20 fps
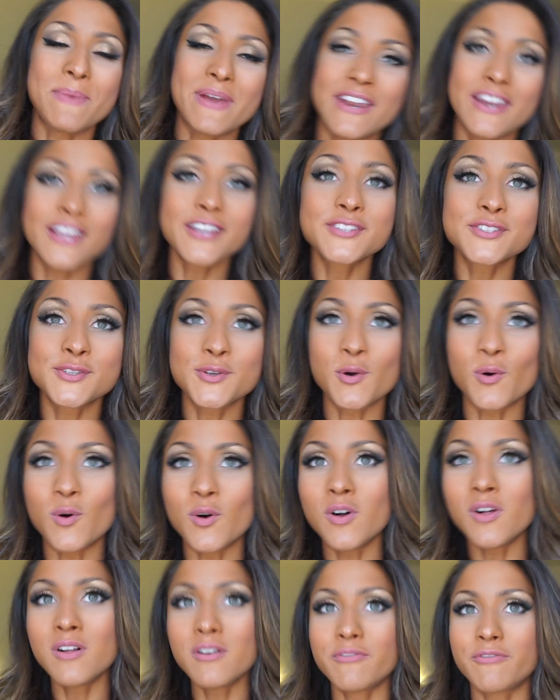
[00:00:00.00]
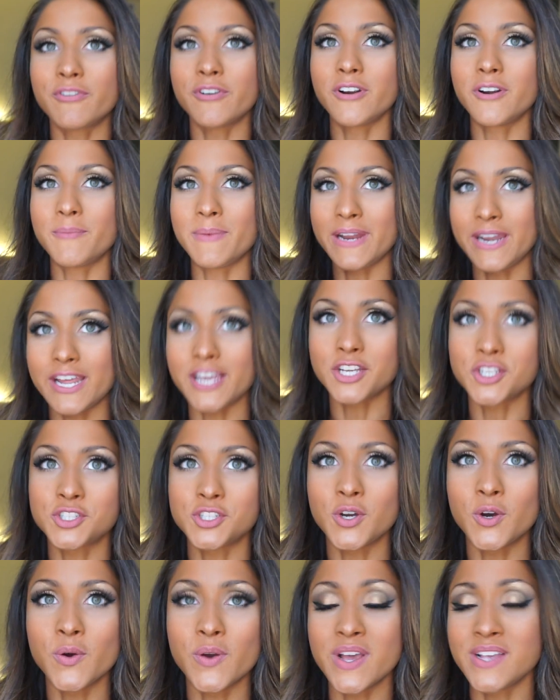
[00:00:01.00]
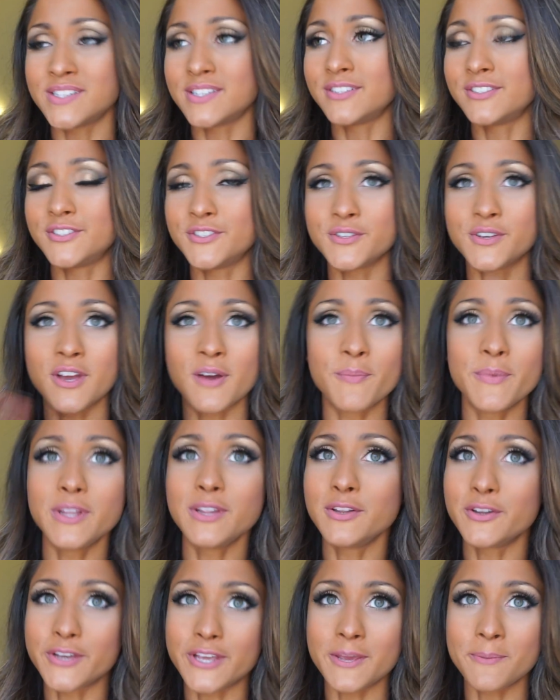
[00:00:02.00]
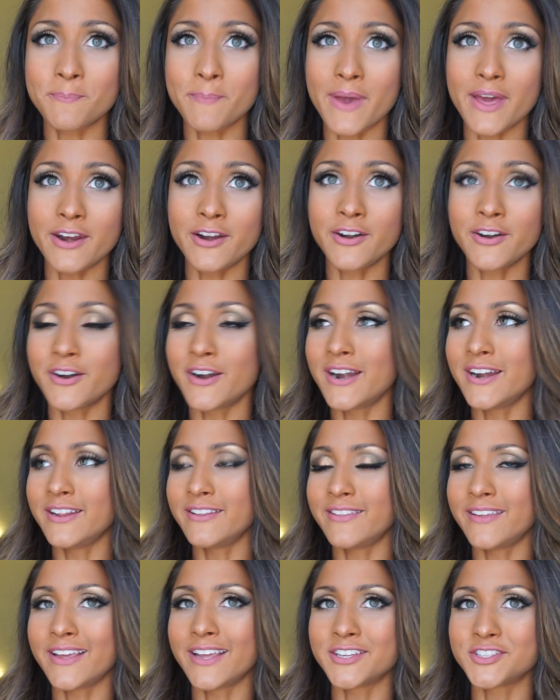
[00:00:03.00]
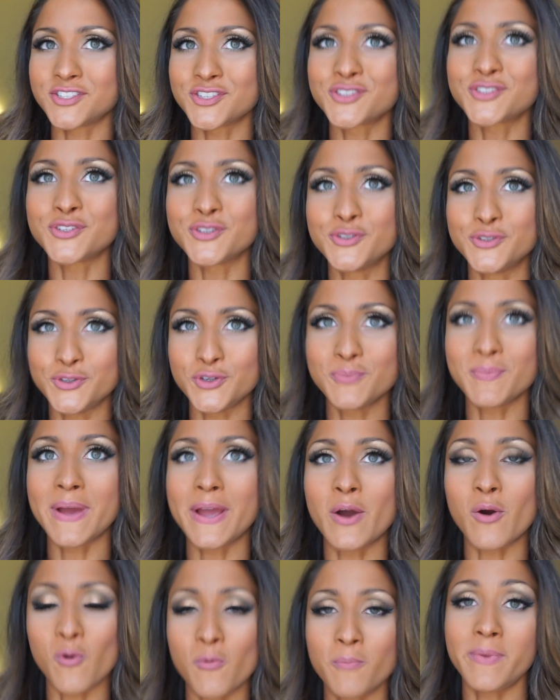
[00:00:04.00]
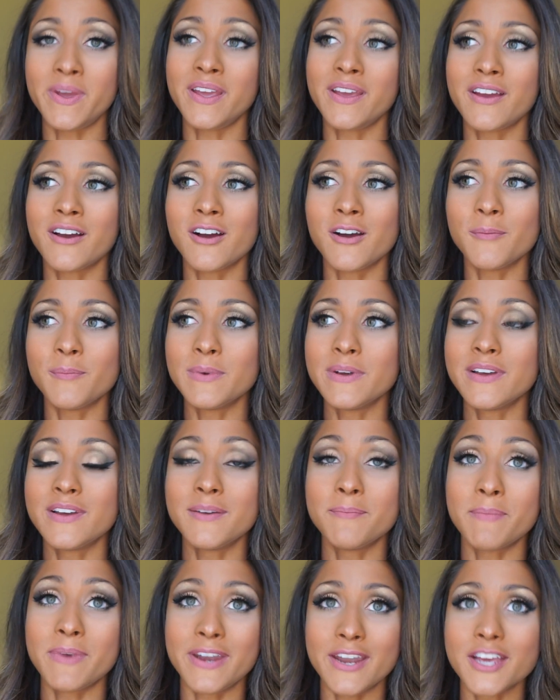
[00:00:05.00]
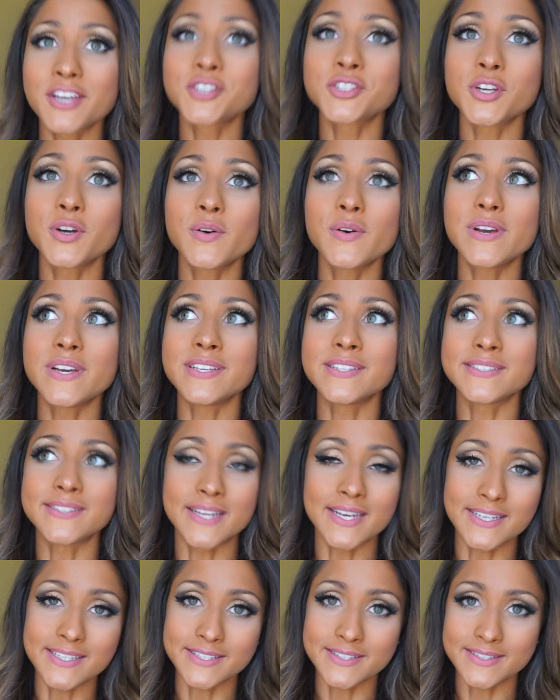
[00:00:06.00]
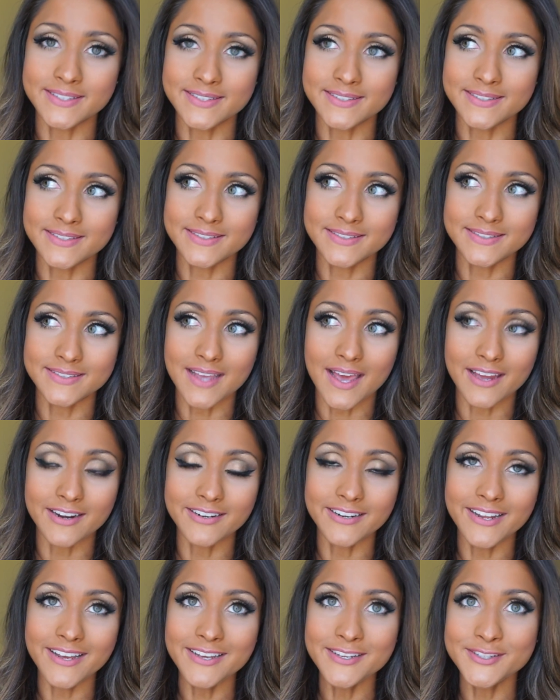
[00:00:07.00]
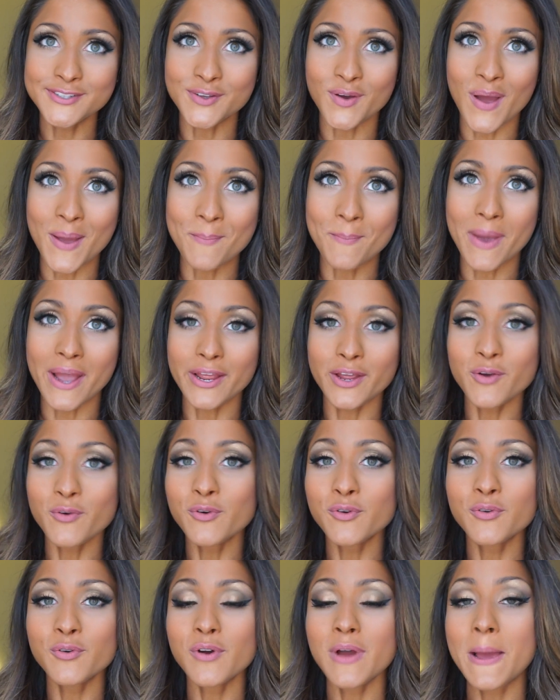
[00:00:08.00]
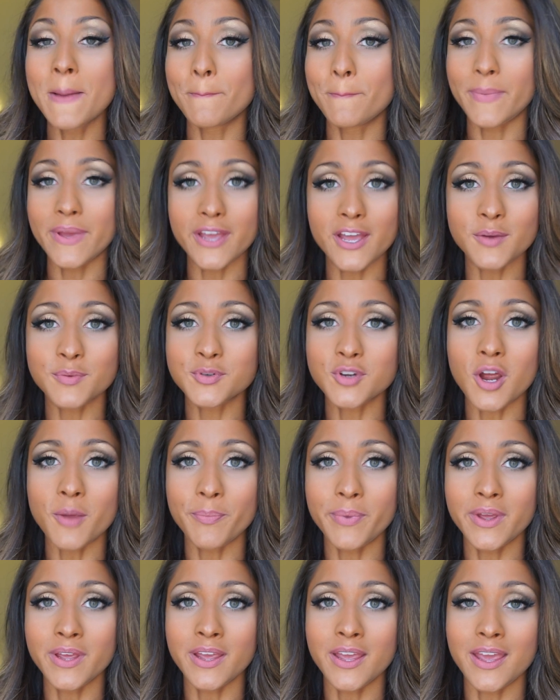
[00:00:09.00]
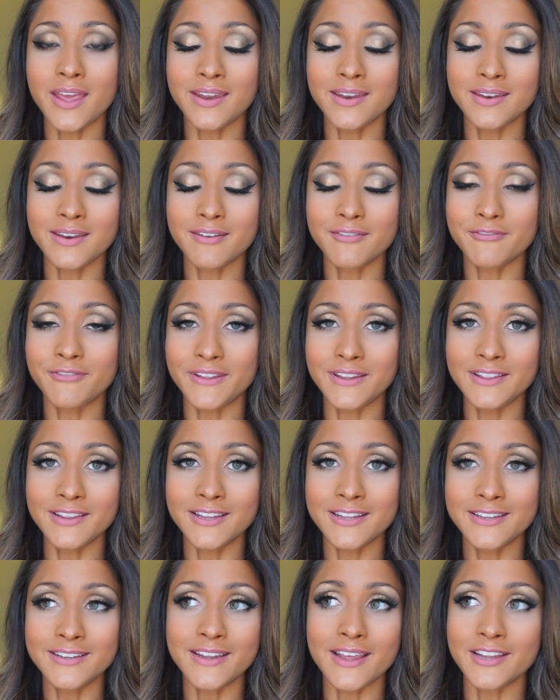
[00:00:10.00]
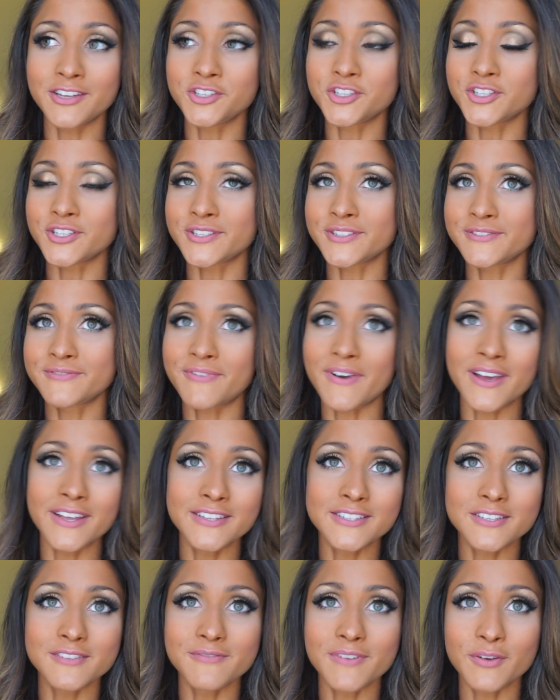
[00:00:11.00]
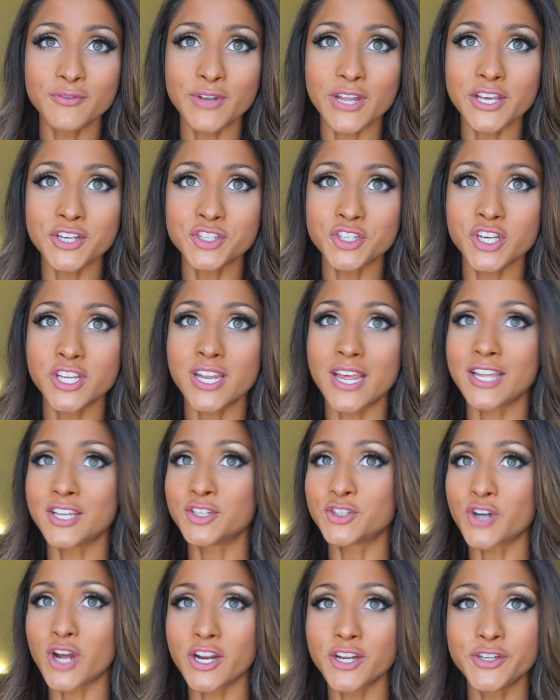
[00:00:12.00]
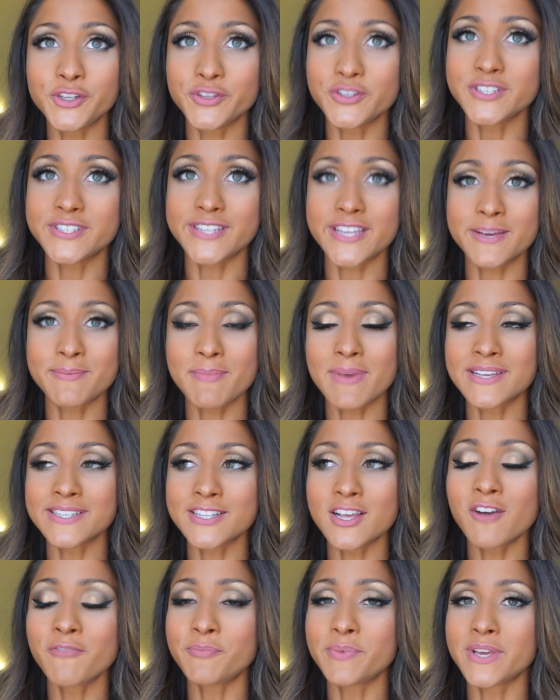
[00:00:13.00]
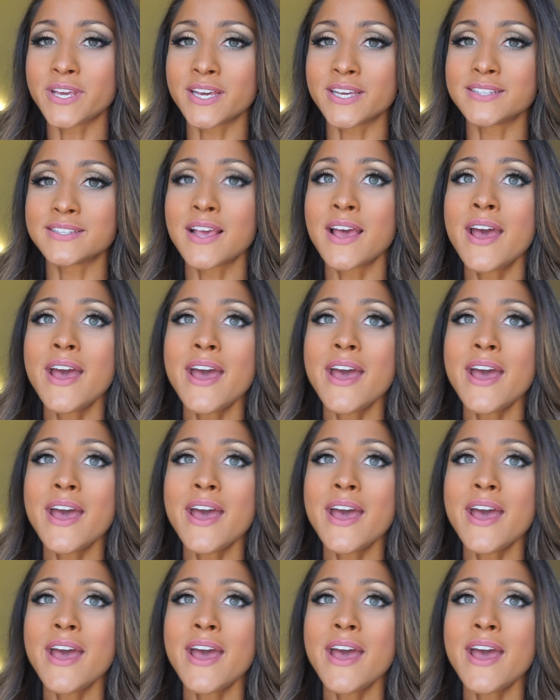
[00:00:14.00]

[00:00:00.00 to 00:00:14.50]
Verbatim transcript: My next goal for my next show isn't to come in looking better or anything, it's just to do my own makeup. My next show is next Saturday so I might go makeup shopping in Finland and just find some foundation and try to do this thing myself because